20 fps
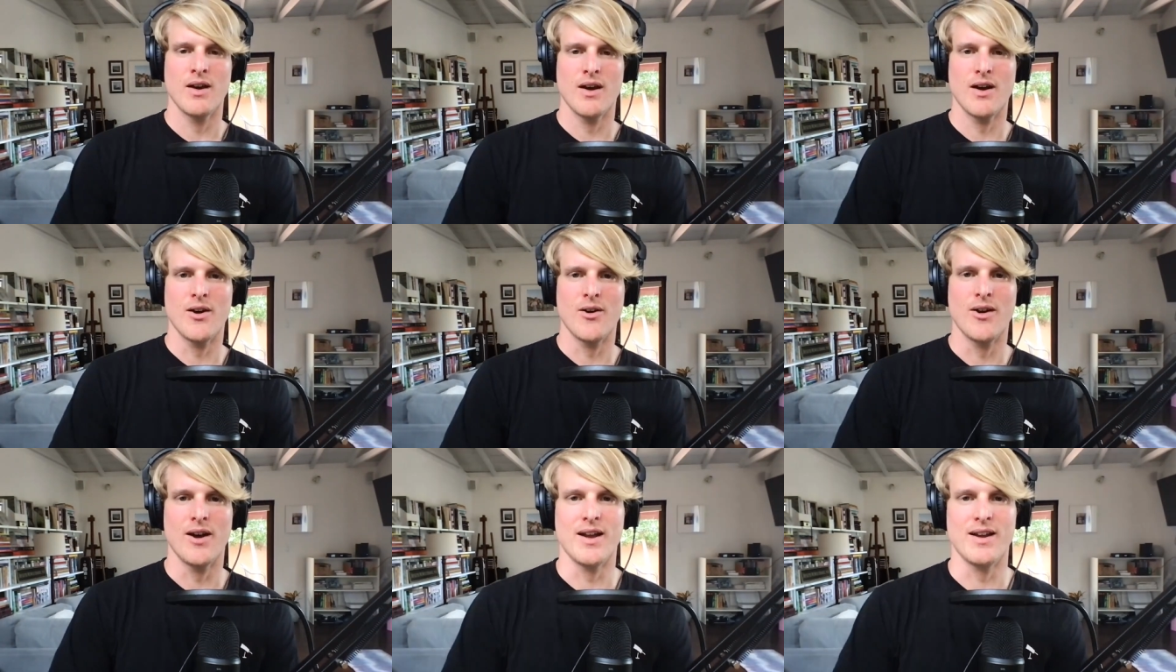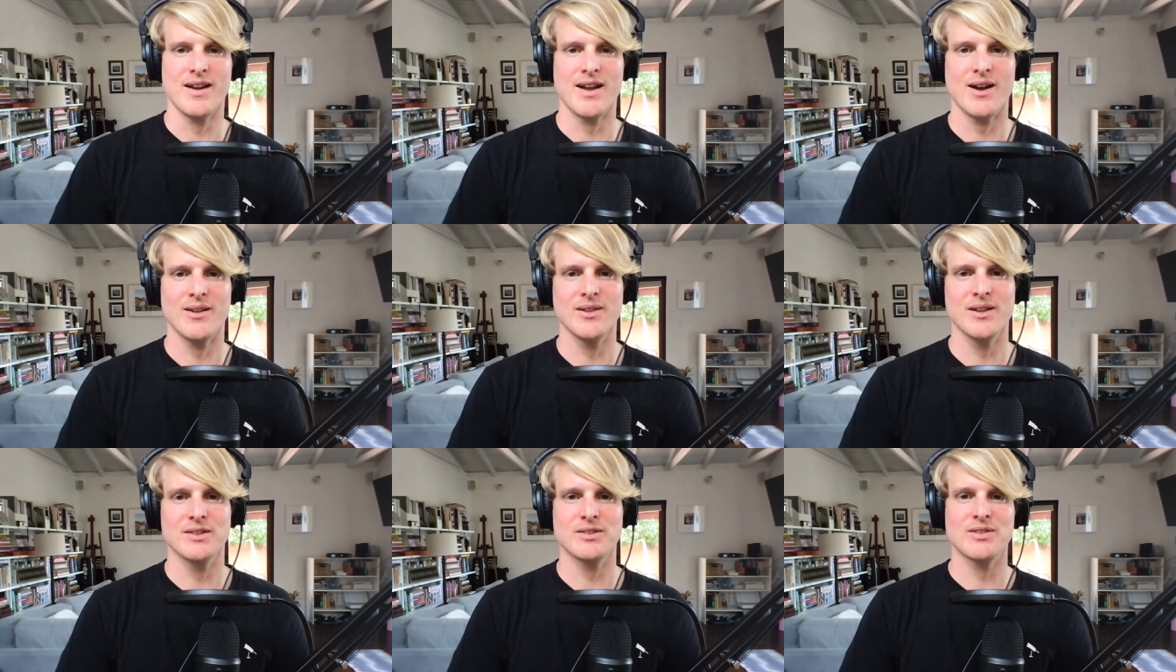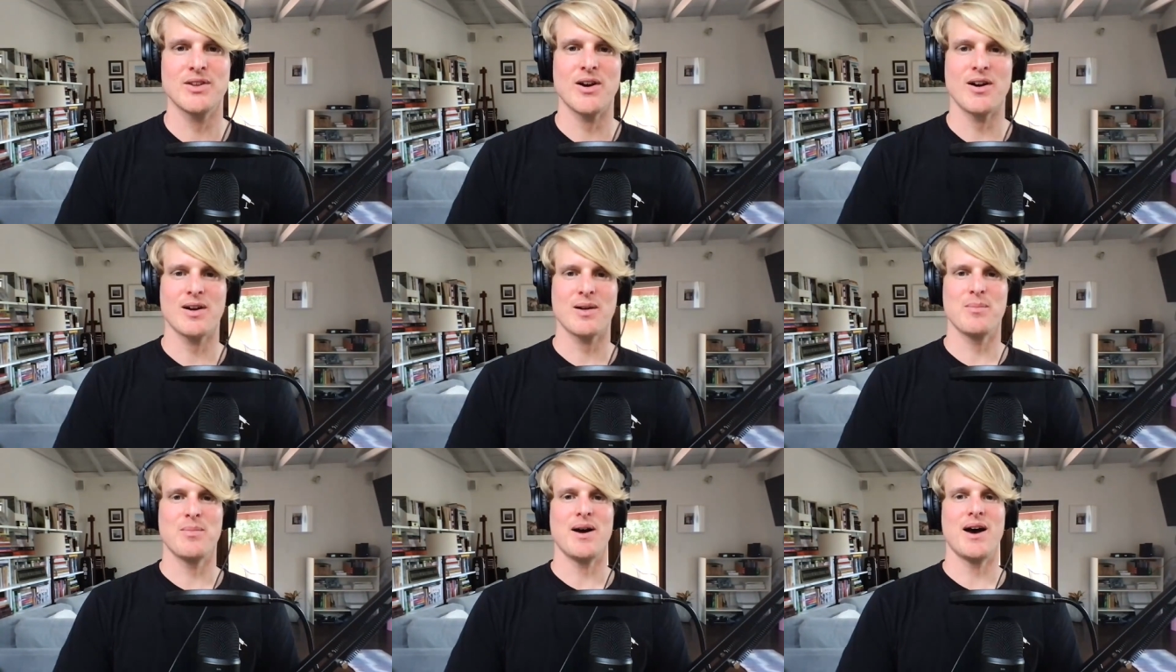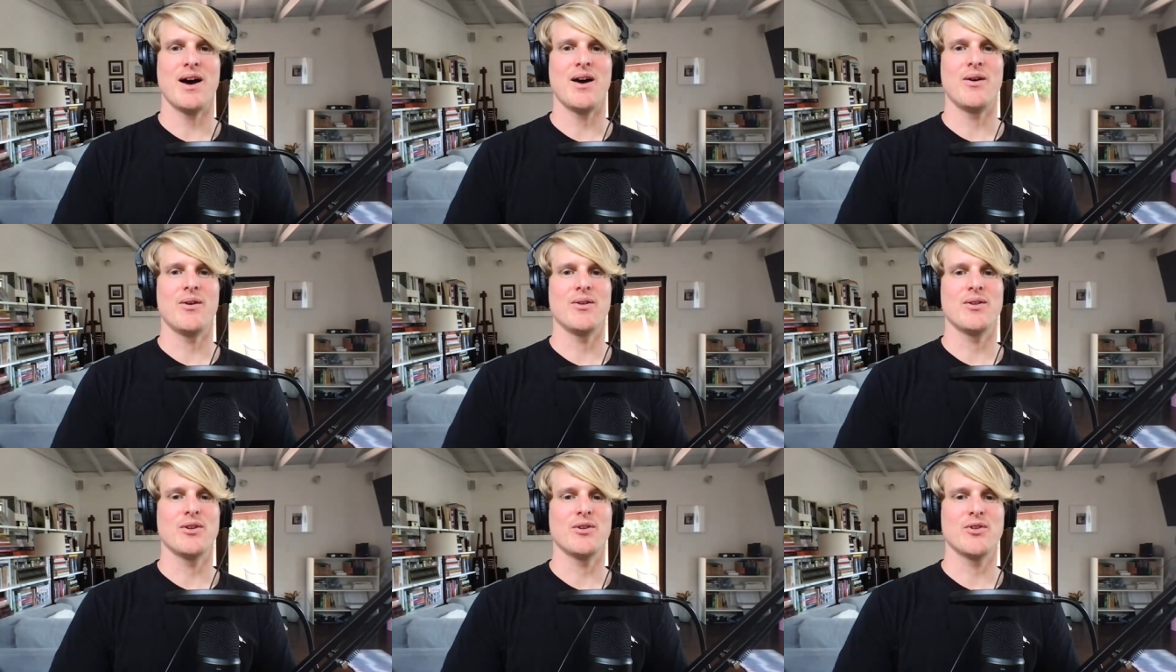All right, now let's talk
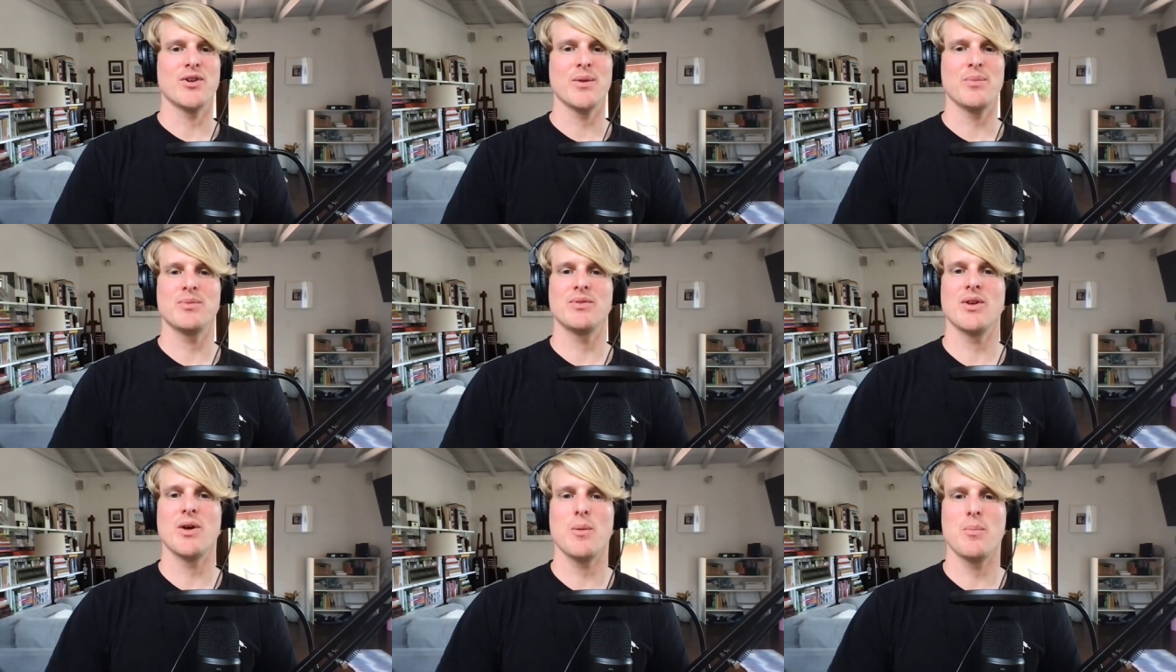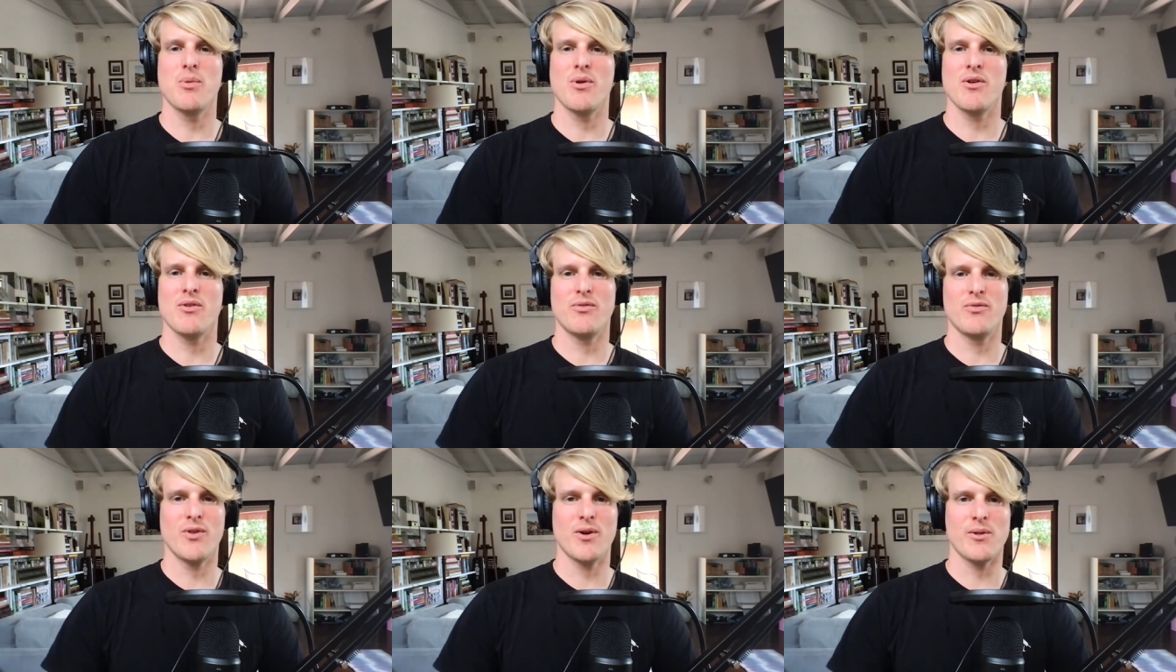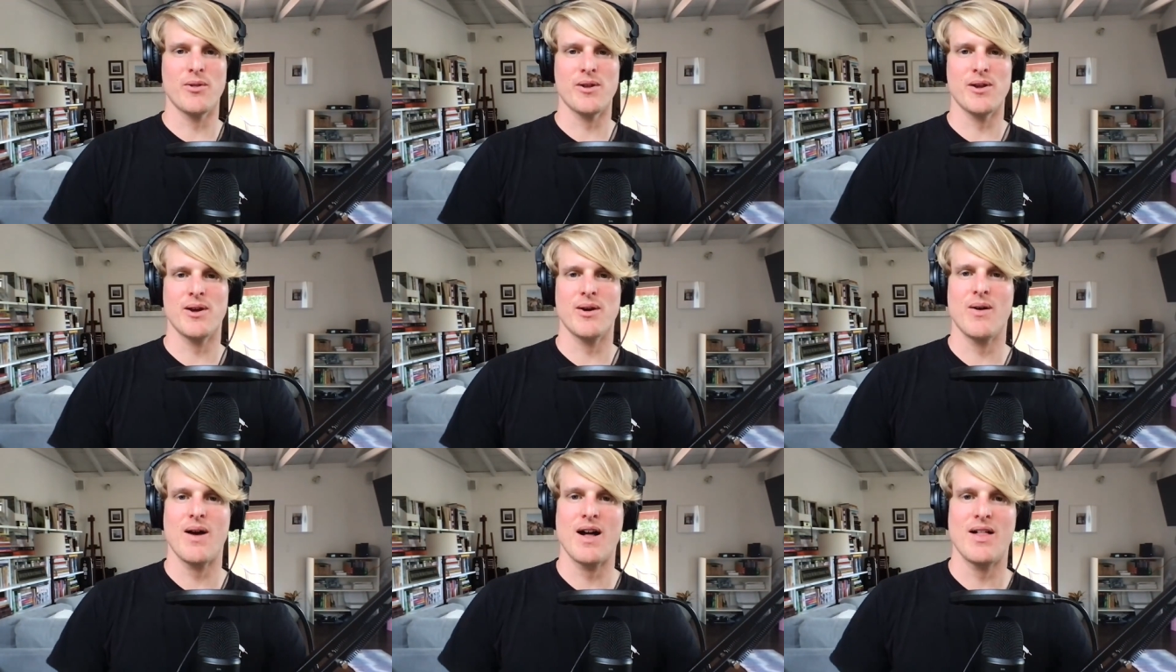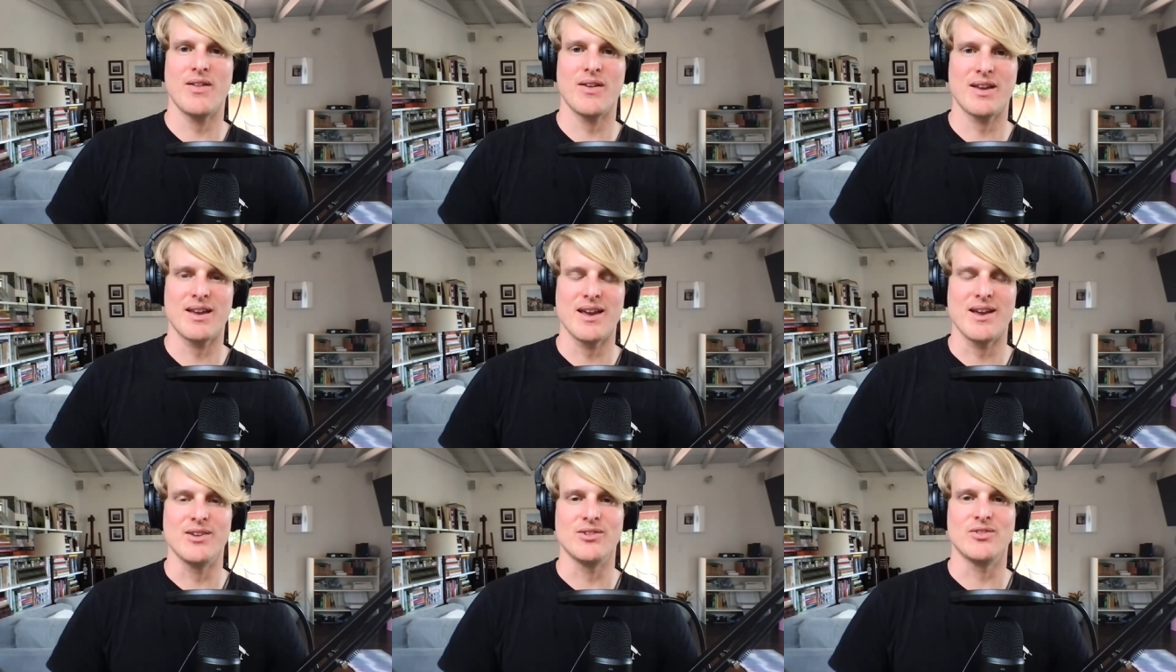about crypto portfolio
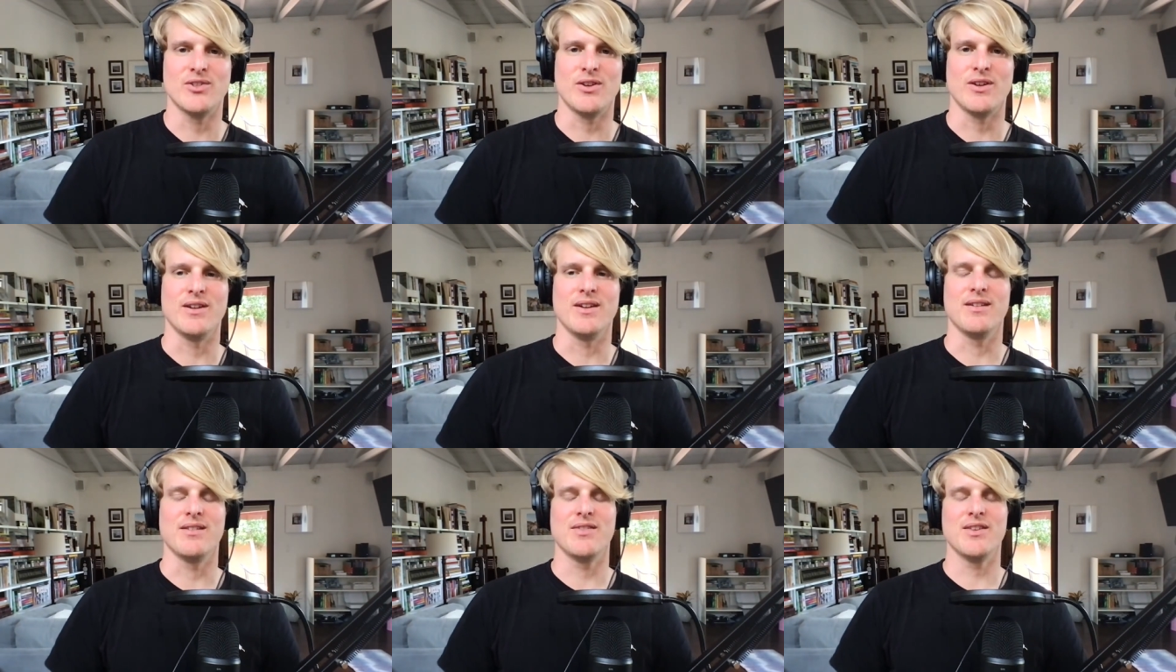allocation.